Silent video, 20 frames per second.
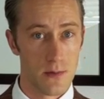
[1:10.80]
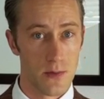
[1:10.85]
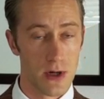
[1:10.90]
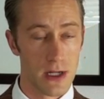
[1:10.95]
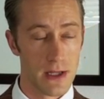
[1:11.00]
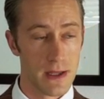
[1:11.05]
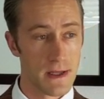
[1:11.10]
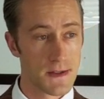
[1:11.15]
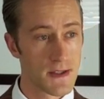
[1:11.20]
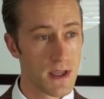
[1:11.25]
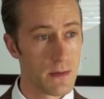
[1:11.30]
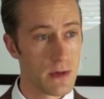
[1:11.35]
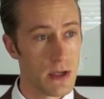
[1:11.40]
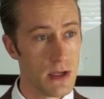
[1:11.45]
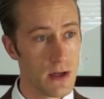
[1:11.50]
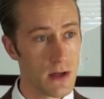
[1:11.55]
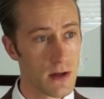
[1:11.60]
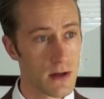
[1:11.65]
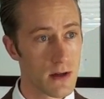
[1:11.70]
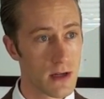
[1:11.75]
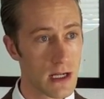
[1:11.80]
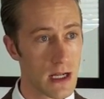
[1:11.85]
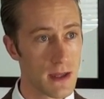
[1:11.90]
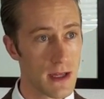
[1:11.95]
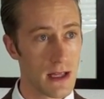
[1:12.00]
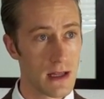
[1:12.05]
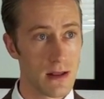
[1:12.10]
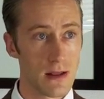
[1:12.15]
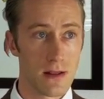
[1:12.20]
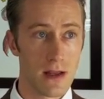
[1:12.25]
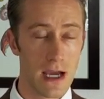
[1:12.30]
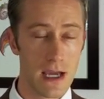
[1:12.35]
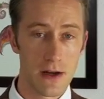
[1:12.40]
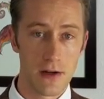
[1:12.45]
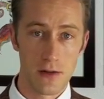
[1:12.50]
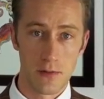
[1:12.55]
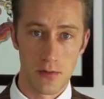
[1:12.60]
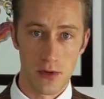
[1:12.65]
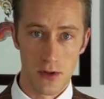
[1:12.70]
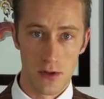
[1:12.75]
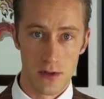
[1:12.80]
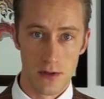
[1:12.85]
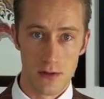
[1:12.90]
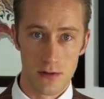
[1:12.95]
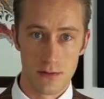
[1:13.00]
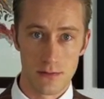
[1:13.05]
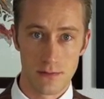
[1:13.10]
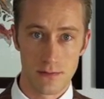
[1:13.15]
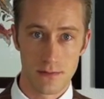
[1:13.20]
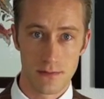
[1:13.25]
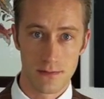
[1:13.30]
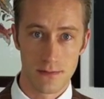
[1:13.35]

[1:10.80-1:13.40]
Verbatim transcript: but this time of year, kind of that lighter blue,